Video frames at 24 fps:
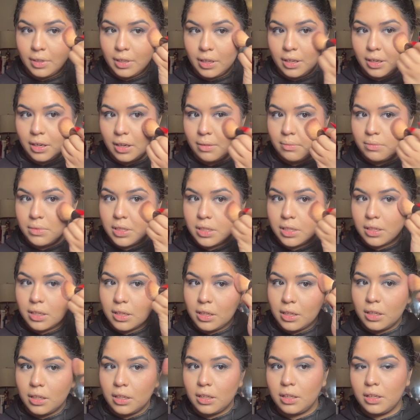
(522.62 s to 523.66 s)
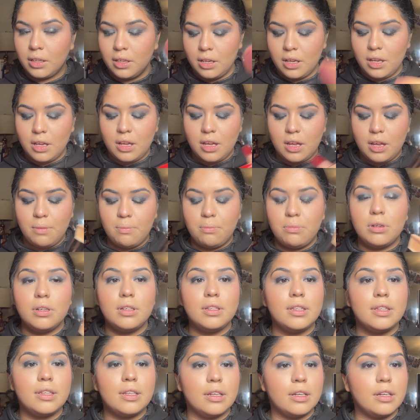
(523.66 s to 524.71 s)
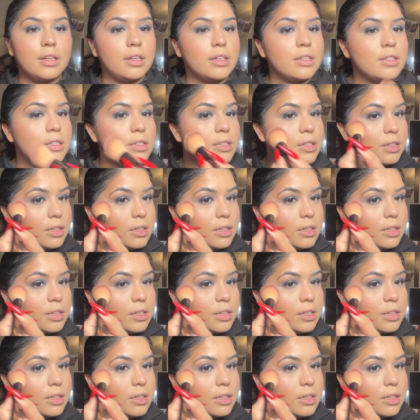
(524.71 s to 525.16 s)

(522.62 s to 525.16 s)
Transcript: And I'm just gonna put that.